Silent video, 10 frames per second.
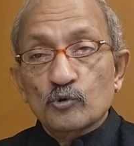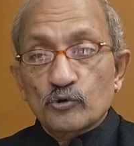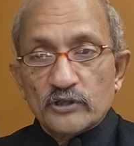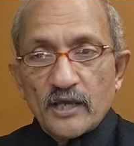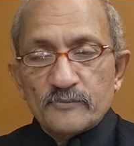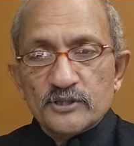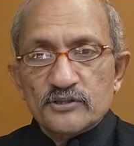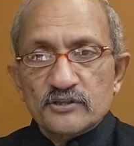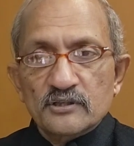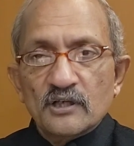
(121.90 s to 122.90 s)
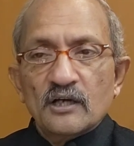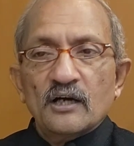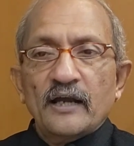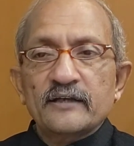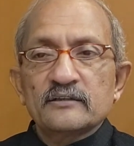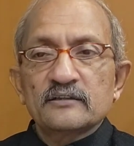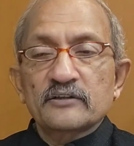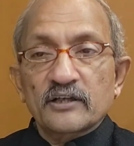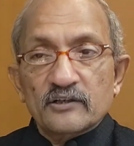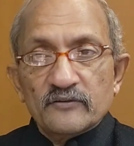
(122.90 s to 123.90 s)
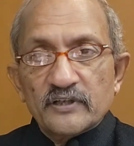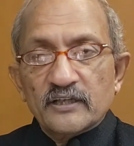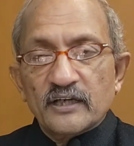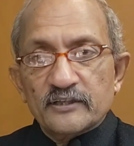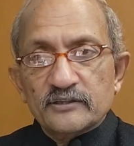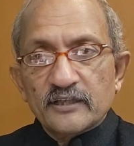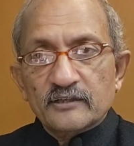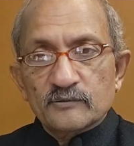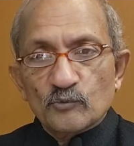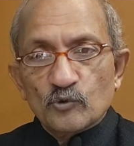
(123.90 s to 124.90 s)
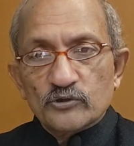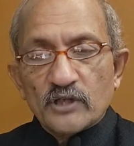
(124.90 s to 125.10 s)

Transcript: more damage and the recovery had taken more